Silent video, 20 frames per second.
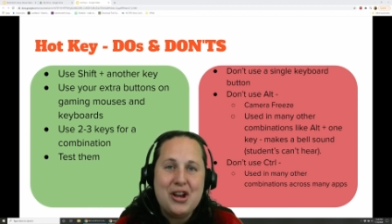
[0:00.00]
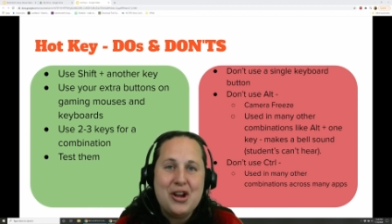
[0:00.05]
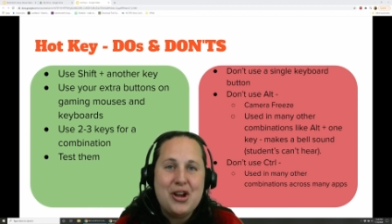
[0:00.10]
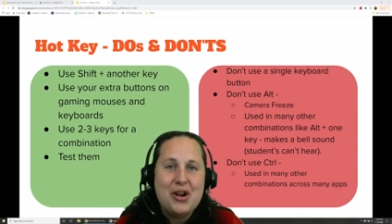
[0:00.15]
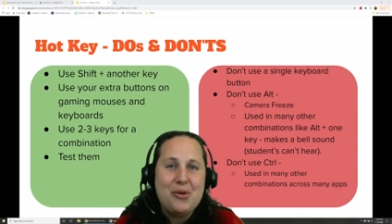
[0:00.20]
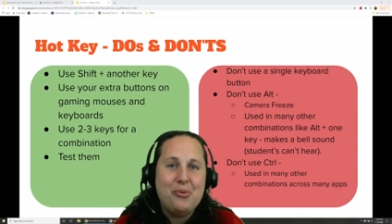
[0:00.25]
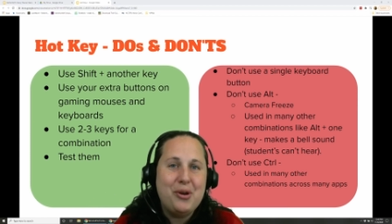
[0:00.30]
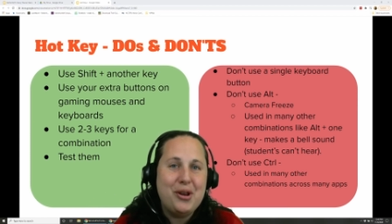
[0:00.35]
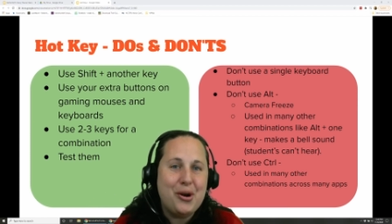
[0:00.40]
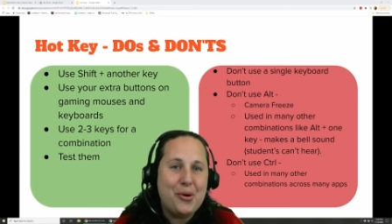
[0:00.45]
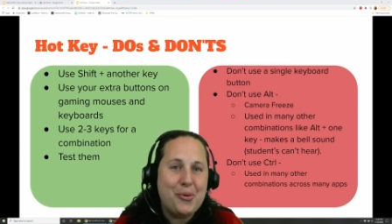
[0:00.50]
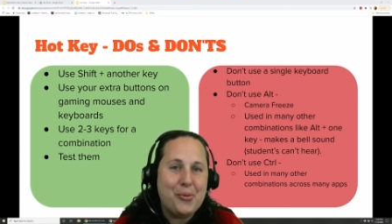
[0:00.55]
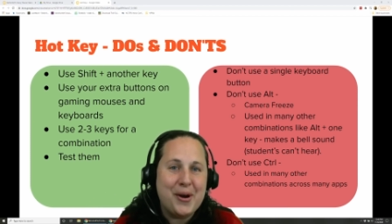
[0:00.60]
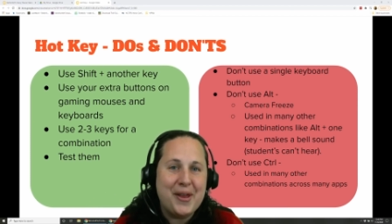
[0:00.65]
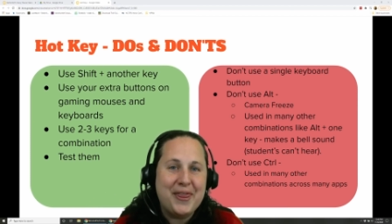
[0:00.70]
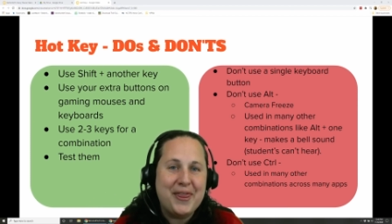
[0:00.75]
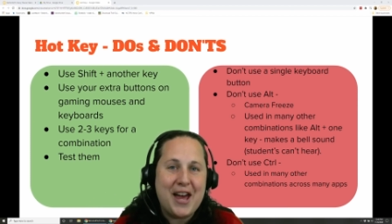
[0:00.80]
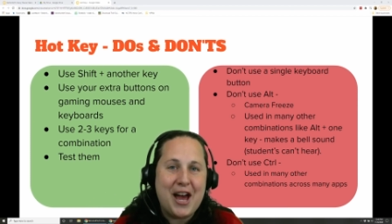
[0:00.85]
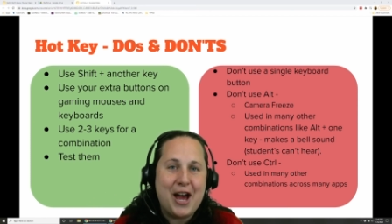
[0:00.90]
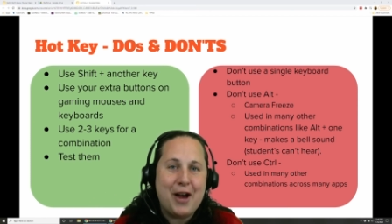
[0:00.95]
We don't want
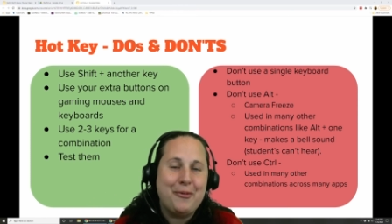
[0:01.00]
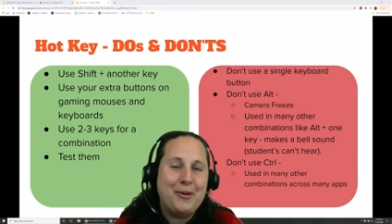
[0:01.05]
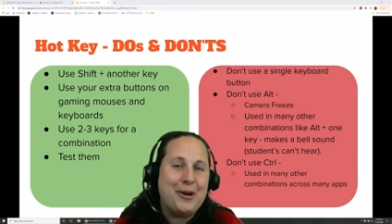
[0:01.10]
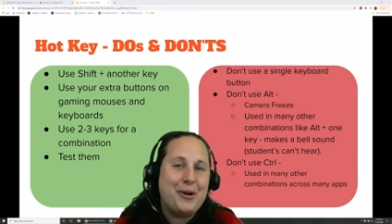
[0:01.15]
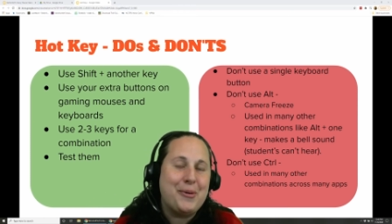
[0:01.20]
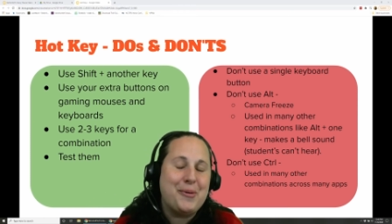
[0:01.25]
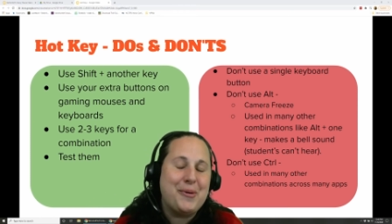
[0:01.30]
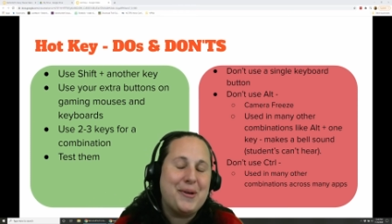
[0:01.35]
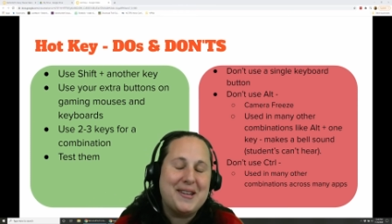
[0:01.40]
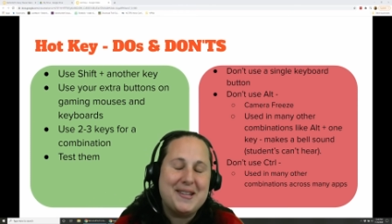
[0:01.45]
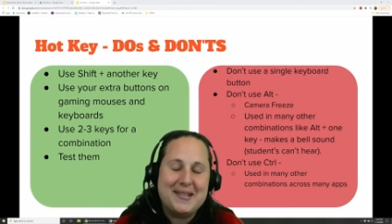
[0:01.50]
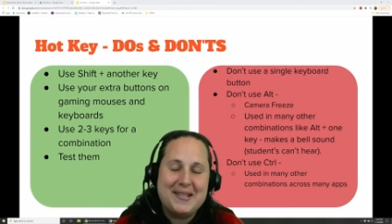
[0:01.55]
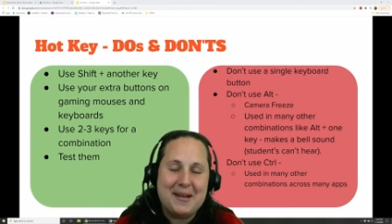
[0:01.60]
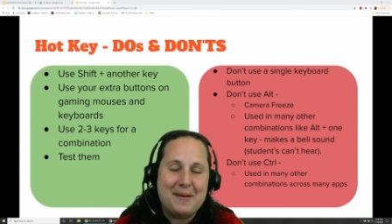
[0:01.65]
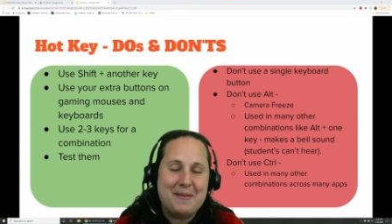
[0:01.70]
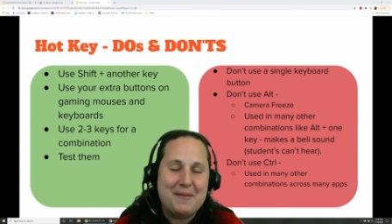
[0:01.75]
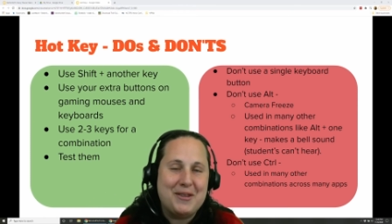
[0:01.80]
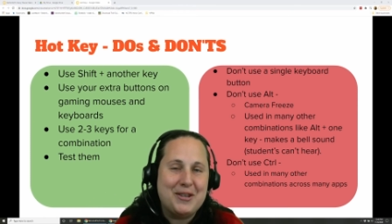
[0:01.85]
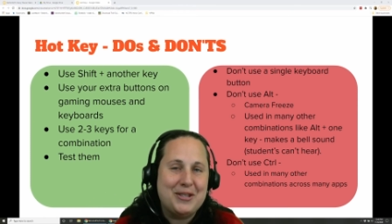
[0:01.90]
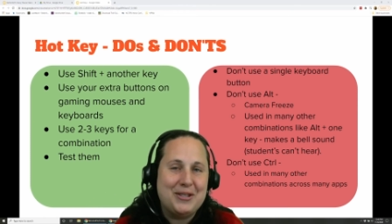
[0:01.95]
that. We don't want
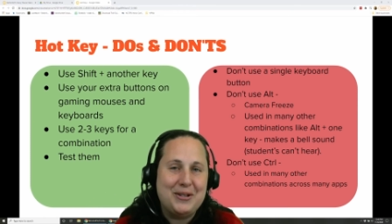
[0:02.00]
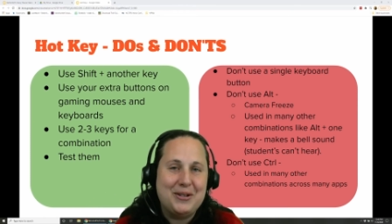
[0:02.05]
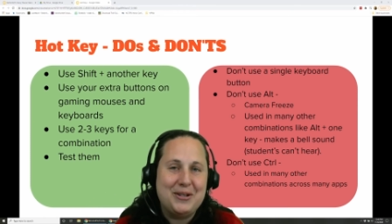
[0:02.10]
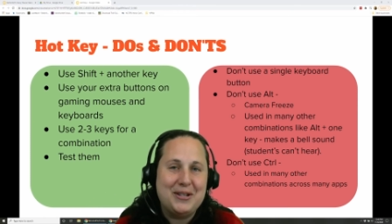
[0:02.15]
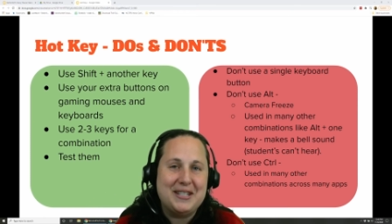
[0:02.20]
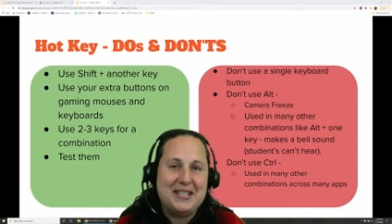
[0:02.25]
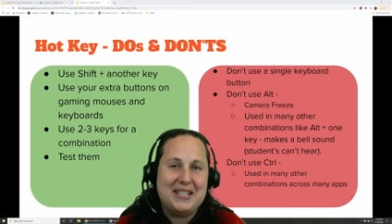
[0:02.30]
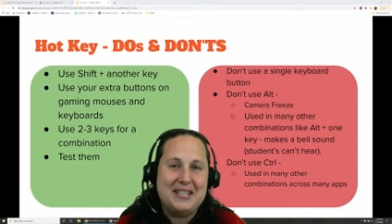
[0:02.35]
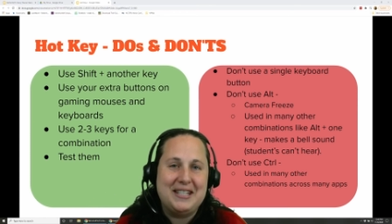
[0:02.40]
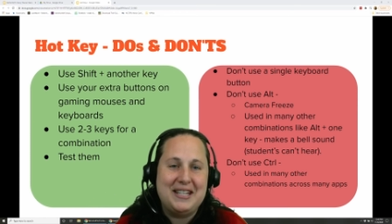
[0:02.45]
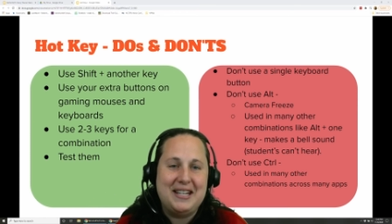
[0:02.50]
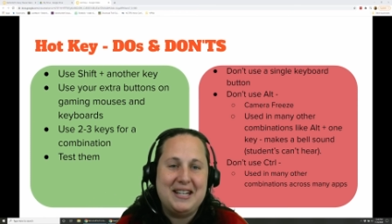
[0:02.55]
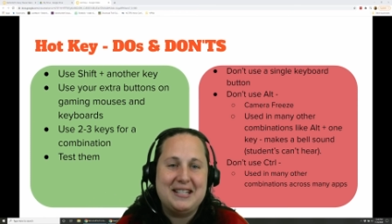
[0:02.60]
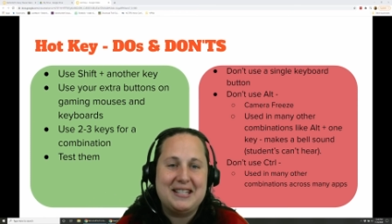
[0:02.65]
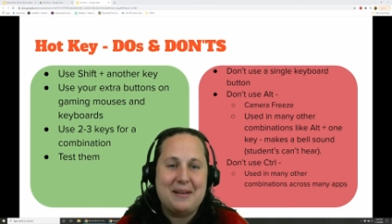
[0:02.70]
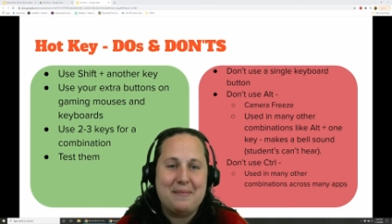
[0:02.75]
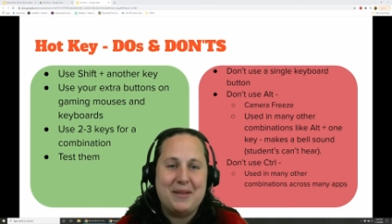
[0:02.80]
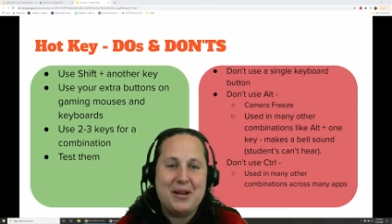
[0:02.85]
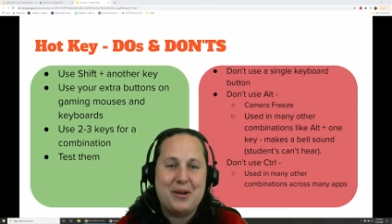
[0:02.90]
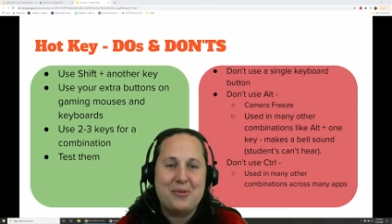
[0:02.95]
the students to see
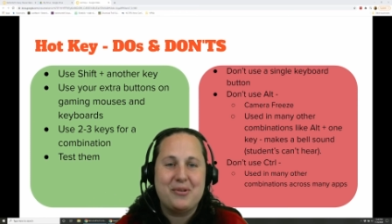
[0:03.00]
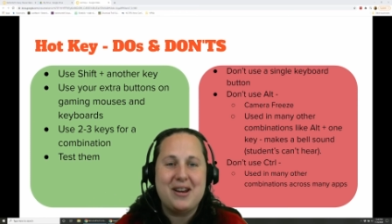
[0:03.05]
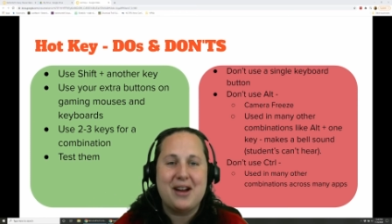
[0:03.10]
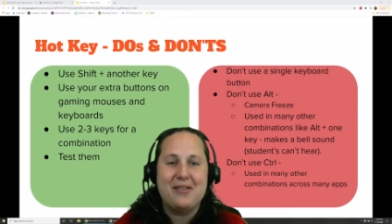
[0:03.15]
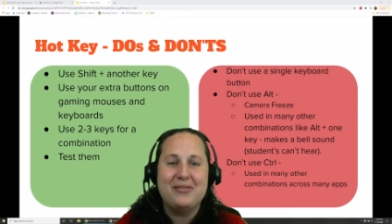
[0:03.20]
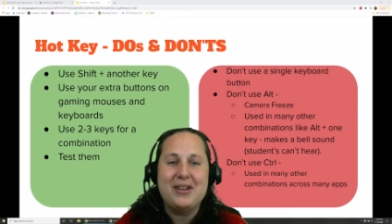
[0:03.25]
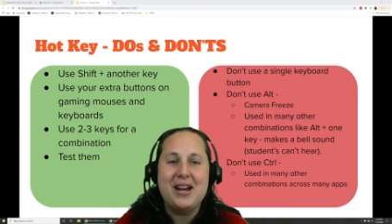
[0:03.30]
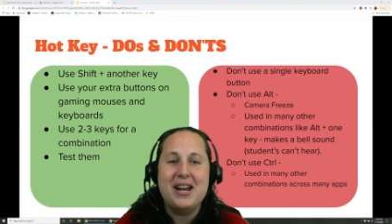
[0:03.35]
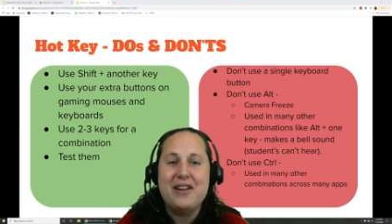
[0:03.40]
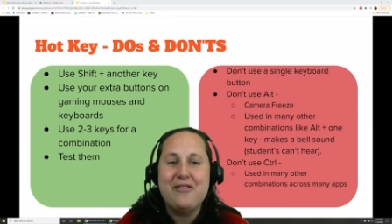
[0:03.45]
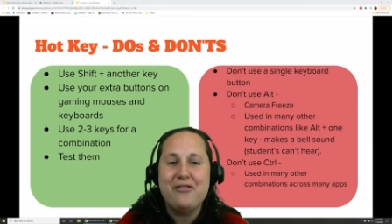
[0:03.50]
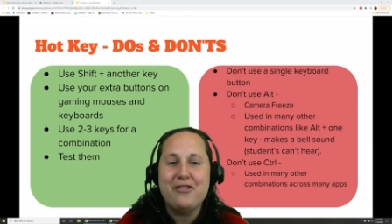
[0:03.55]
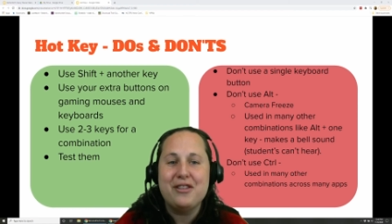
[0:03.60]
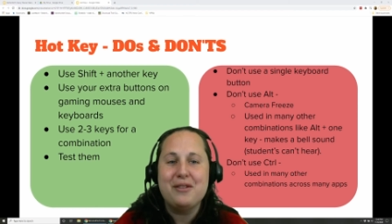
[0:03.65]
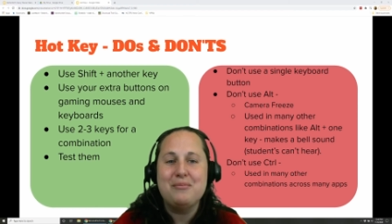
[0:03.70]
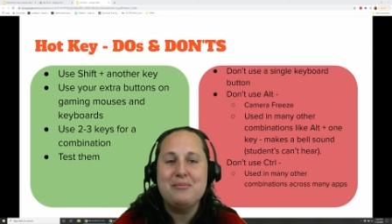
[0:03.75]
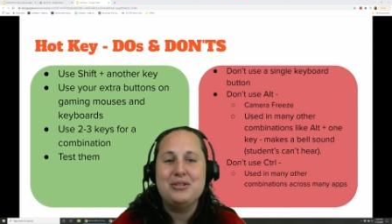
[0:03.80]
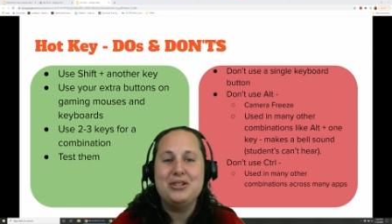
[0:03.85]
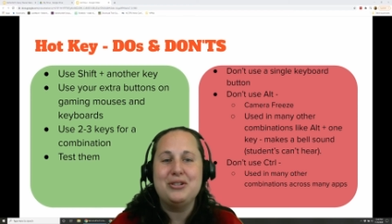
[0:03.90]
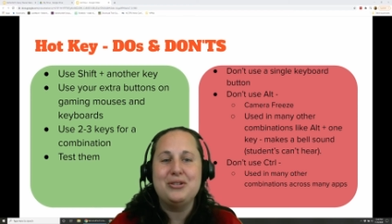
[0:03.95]
something we're not ready for
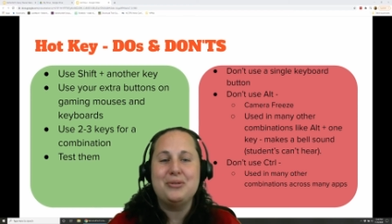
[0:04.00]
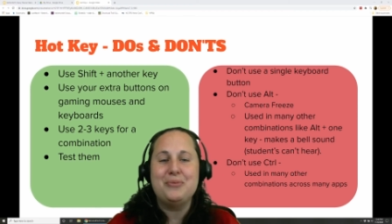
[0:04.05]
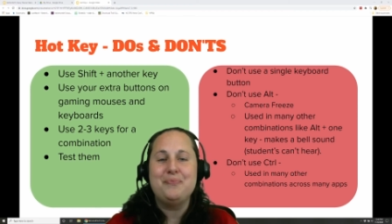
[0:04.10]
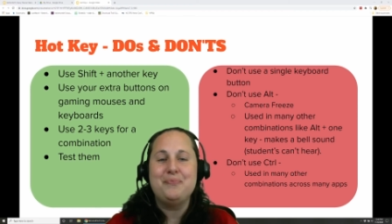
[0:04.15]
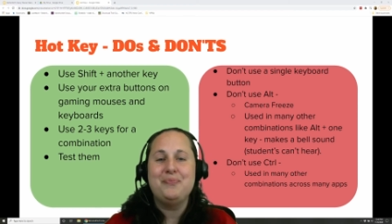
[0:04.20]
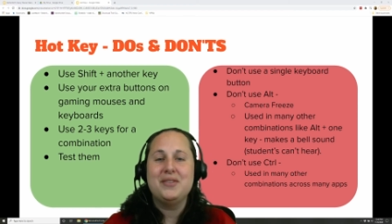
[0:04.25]
them to.